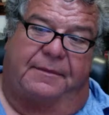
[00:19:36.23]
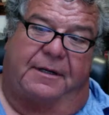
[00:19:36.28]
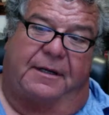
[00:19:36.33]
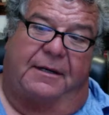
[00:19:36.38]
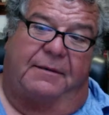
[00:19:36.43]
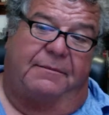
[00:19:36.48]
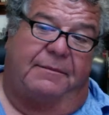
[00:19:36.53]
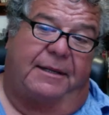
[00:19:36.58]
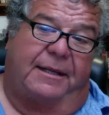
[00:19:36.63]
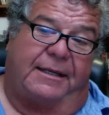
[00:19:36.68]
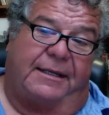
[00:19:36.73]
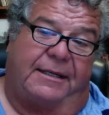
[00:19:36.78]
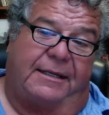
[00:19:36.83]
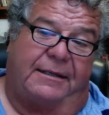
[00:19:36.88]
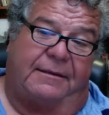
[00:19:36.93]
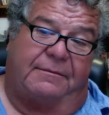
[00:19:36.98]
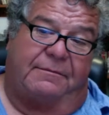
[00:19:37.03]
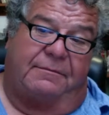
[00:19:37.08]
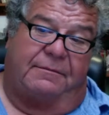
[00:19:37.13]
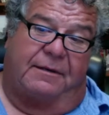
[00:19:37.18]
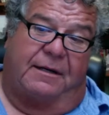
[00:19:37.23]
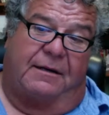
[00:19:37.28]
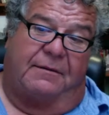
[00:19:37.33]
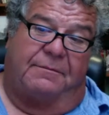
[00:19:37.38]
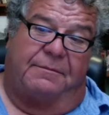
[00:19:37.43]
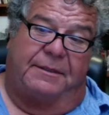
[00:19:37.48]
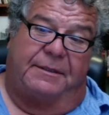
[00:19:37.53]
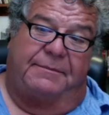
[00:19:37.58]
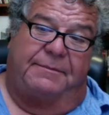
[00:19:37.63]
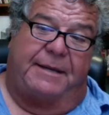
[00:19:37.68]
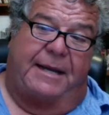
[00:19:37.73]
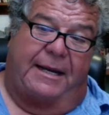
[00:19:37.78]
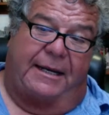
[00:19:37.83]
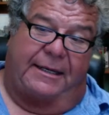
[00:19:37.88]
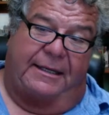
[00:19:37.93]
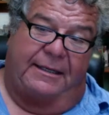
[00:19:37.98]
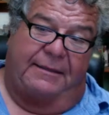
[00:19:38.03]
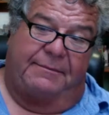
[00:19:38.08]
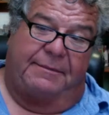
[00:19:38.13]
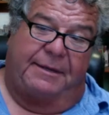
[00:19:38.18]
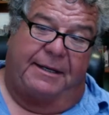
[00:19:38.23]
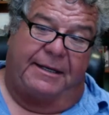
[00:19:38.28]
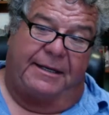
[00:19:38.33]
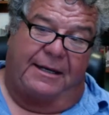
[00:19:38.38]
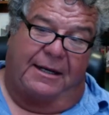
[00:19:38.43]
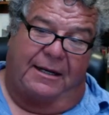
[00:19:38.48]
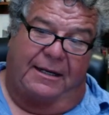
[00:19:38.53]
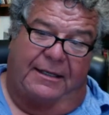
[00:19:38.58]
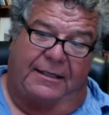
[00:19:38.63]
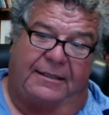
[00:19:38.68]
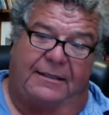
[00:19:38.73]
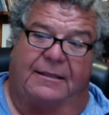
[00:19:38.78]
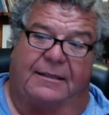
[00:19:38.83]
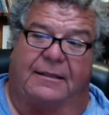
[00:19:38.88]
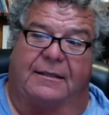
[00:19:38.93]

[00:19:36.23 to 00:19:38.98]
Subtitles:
I'm lucky. Well, I'll be back in by 9,